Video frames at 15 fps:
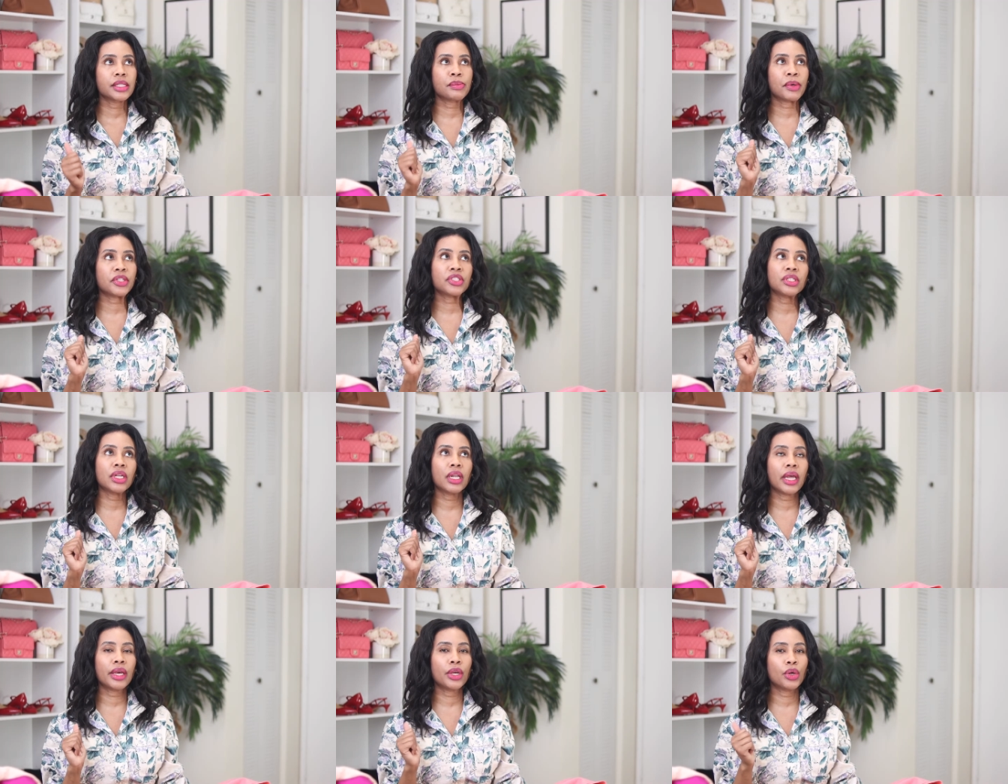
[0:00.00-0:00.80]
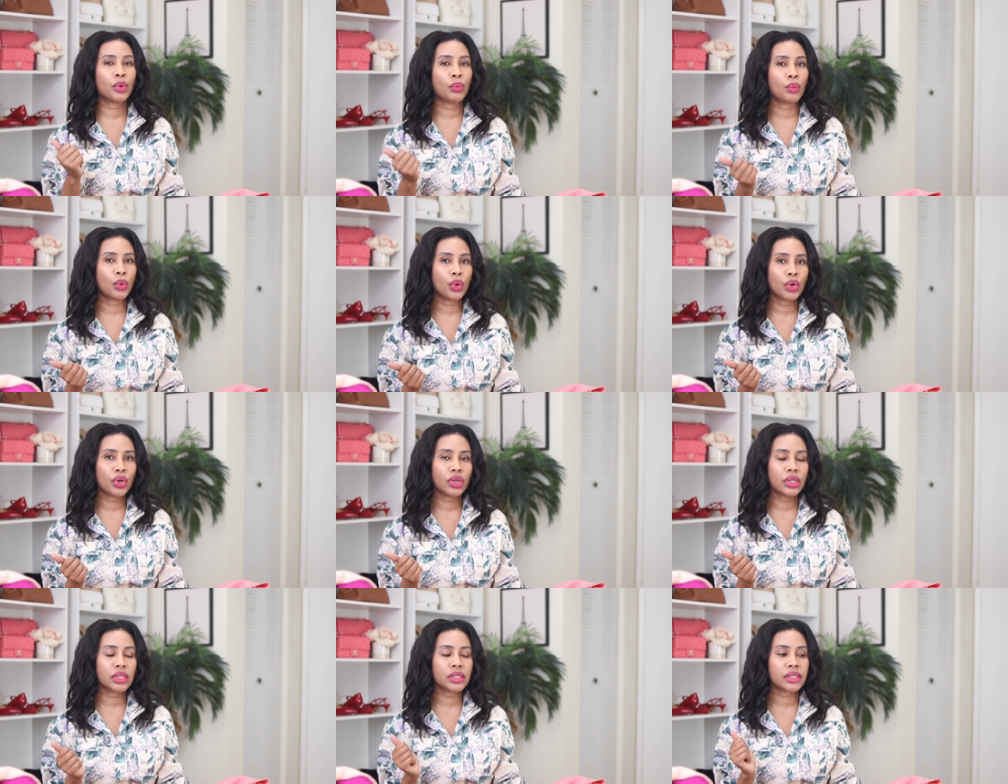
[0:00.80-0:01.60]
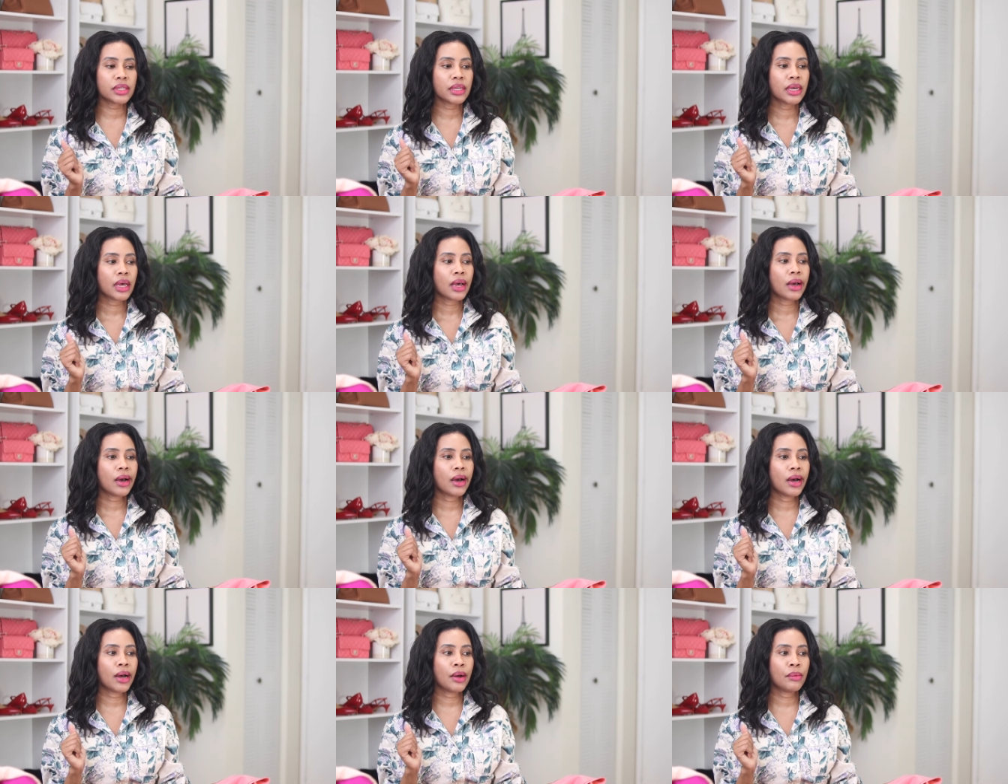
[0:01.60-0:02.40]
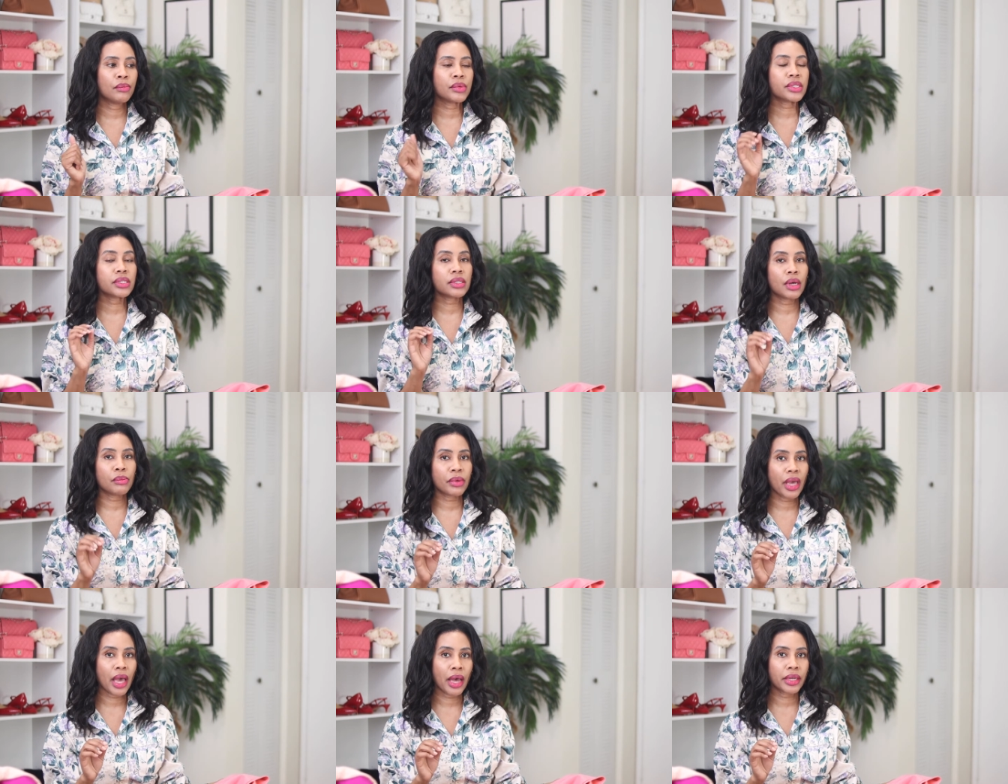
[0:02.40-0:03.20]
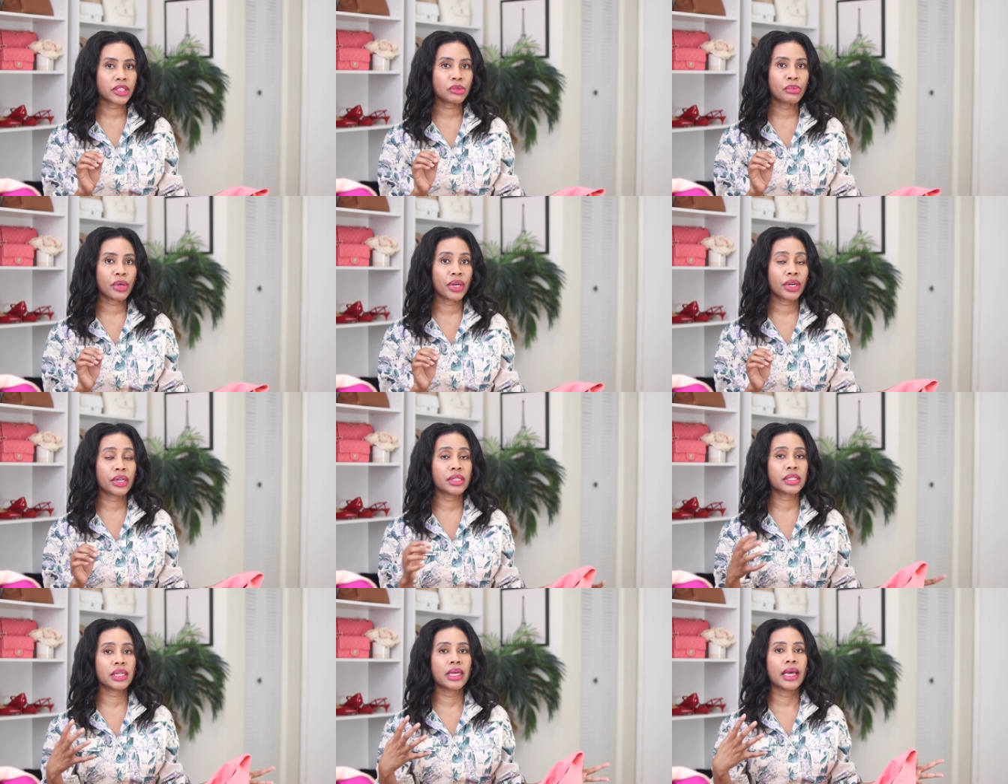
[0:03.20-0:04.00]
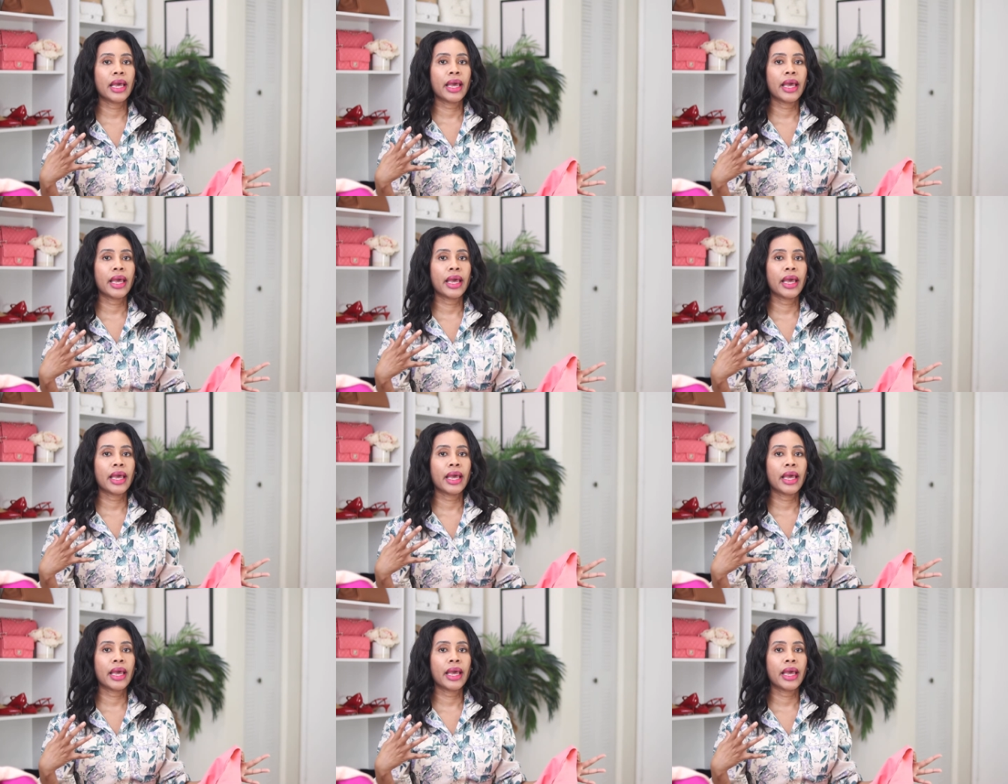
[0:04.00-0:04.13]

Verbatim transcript: especially like your wools, um, some cashmeres.